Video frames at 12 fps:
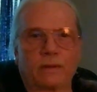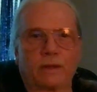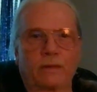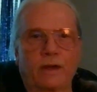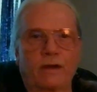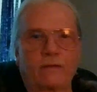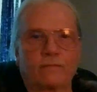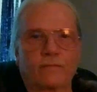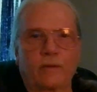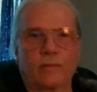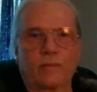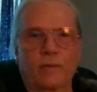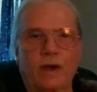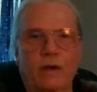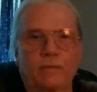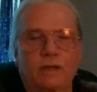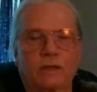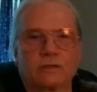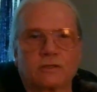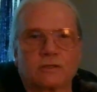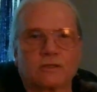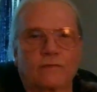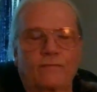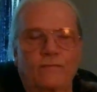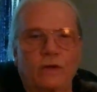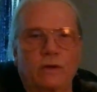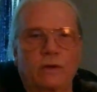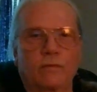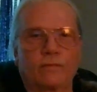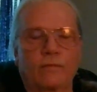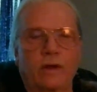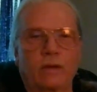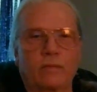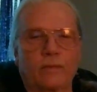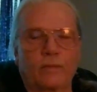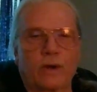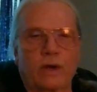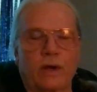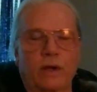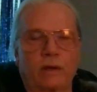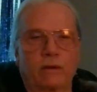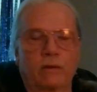in that frame of mind because it's a fear frame of mind.